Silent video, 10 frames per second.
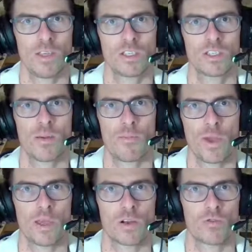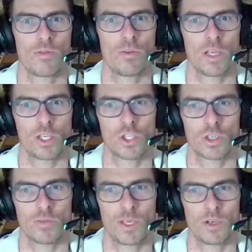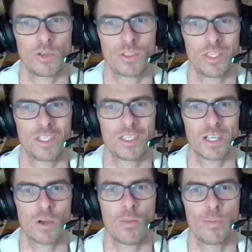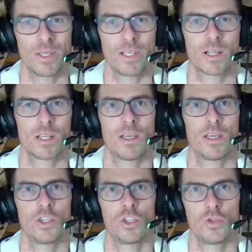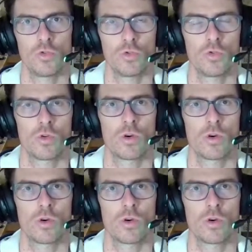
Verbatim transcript: this is a big revelation because this is a completely new